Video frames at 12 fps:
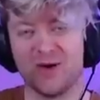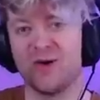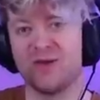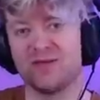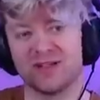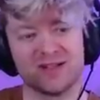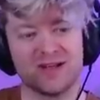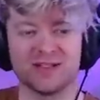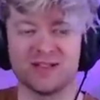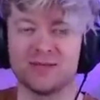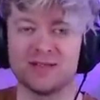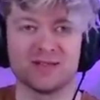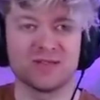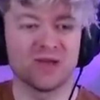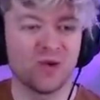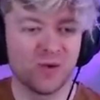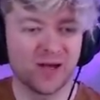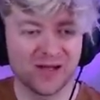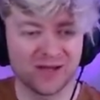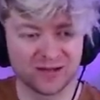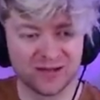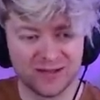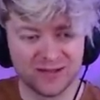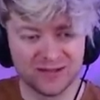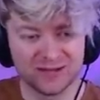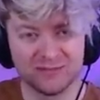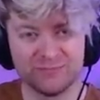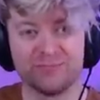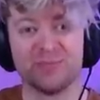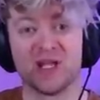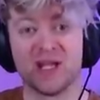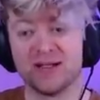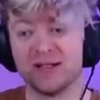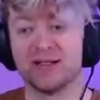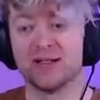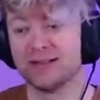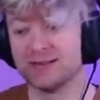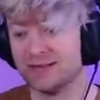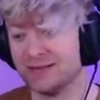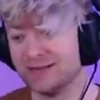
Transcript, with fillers: oh my gosh, he's playing so well. Blunder.